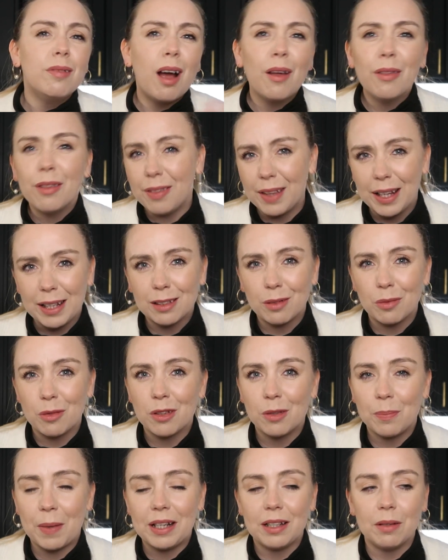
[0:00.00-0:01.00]
other things that we
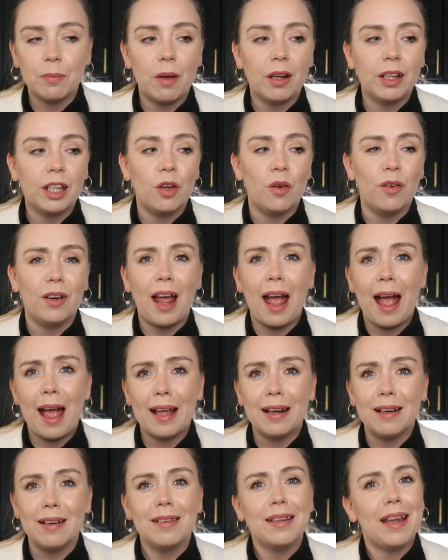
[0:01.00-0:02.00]
were spending money on,
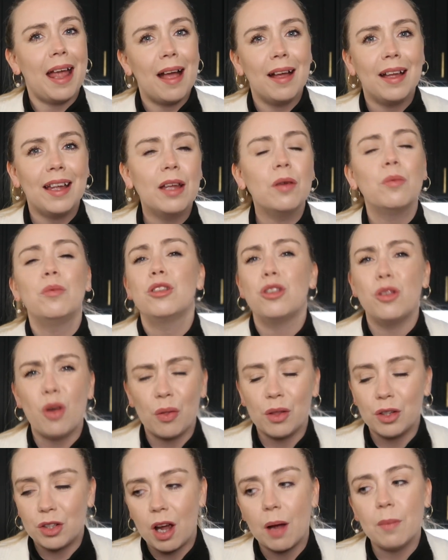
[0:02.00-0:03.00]
and yeah, it was
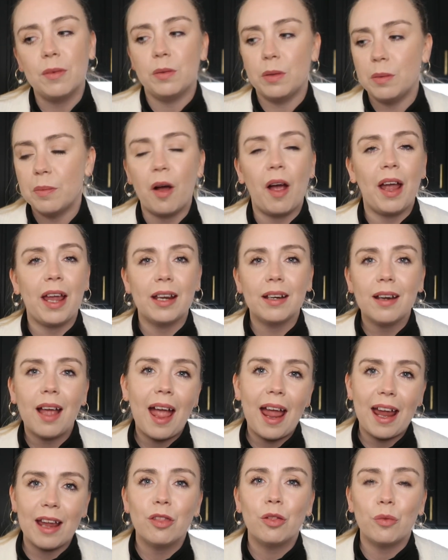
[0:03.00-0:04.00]
not the time to be buying
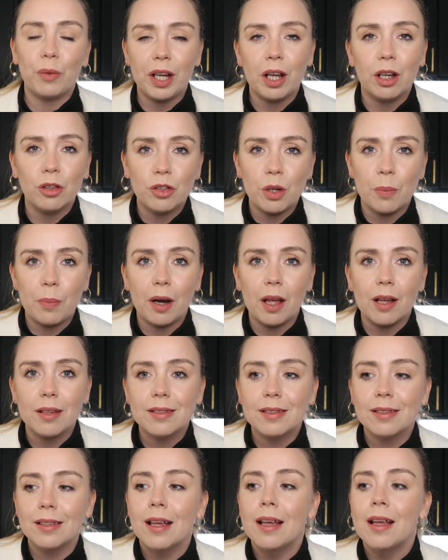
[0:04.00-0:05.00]
a
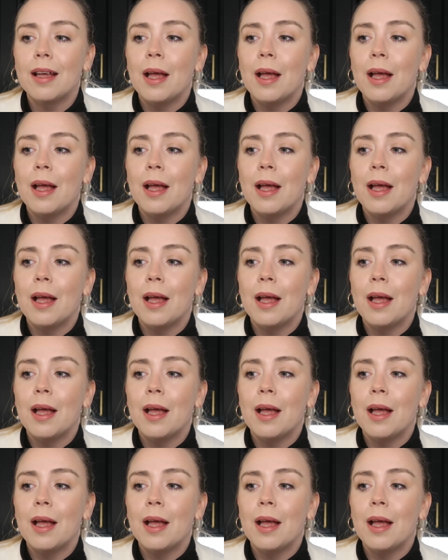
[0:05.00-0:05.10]
300+